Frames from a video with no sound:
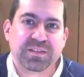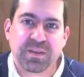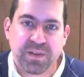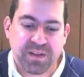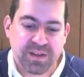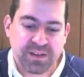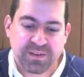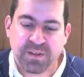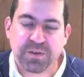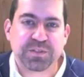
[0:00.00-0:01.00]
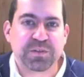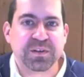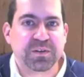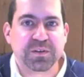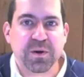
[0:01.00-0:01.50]
another
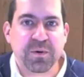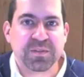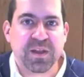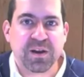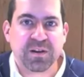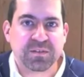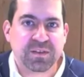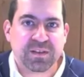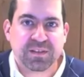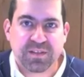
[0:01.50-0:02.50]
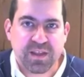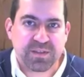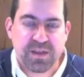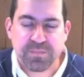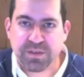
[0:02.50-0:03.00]
student could go in there and
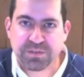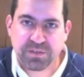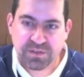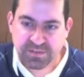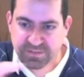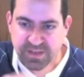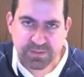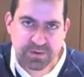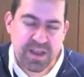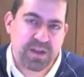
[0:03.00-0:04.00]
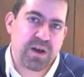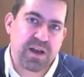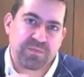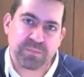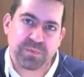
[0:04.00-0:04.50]
take that picture and take their head
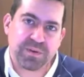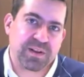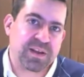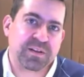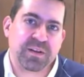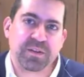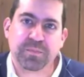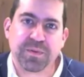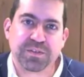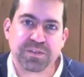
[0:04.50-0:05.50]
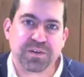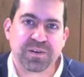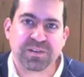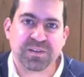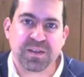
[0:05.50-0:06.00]
off and put it on another
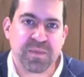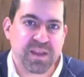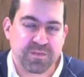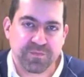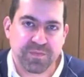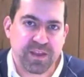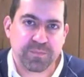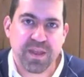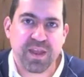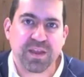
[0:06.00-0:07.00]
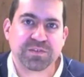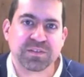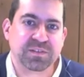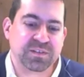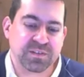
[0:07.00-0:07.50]
picture and make a fake page
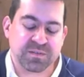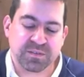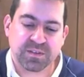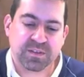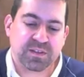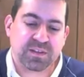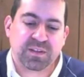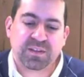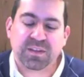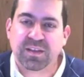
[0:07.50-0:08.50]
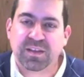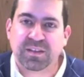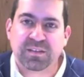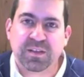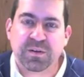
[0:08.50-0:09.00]
and
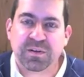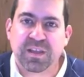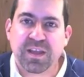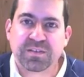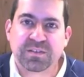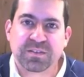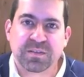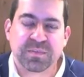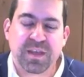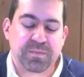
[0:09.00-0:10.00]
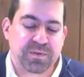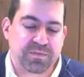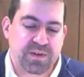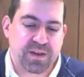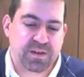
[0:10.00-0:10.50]
engage in some type
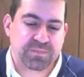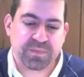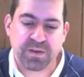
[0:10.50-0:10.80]
of,